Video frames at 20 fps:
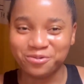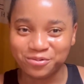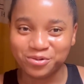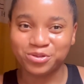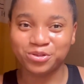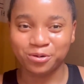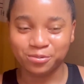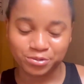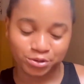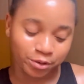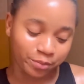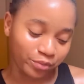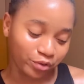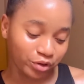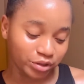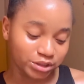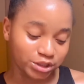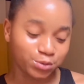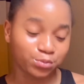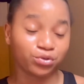double thumbs up
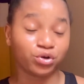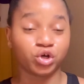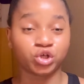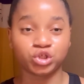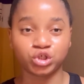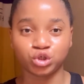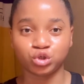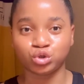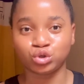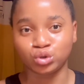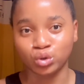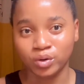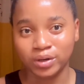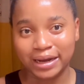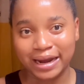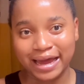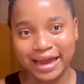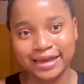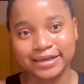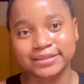because this product is so
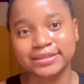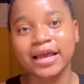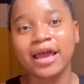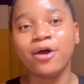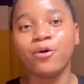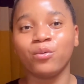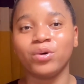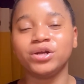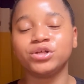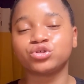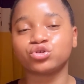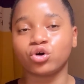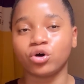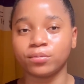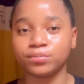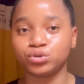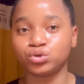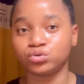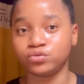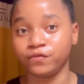nice when it
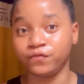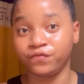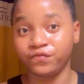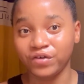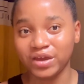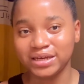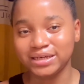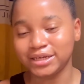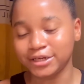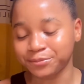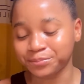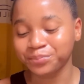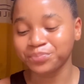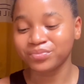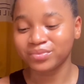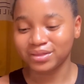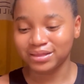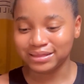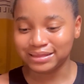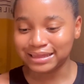comes to fading
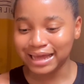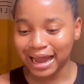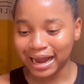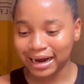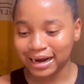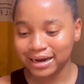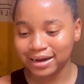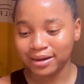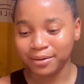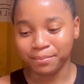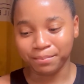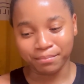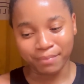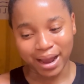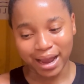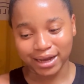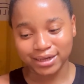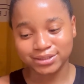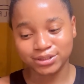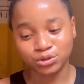dark
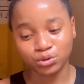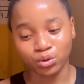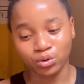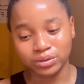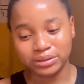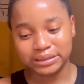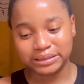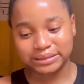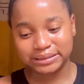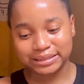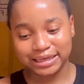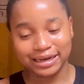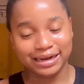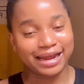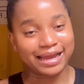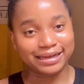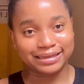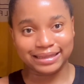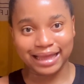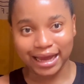marks on the skin,
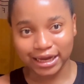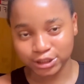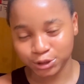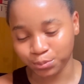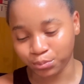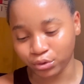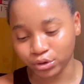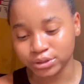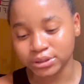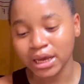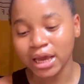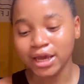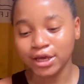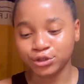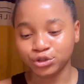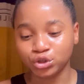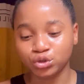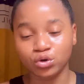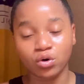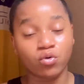like dark spots.
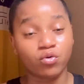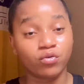It's also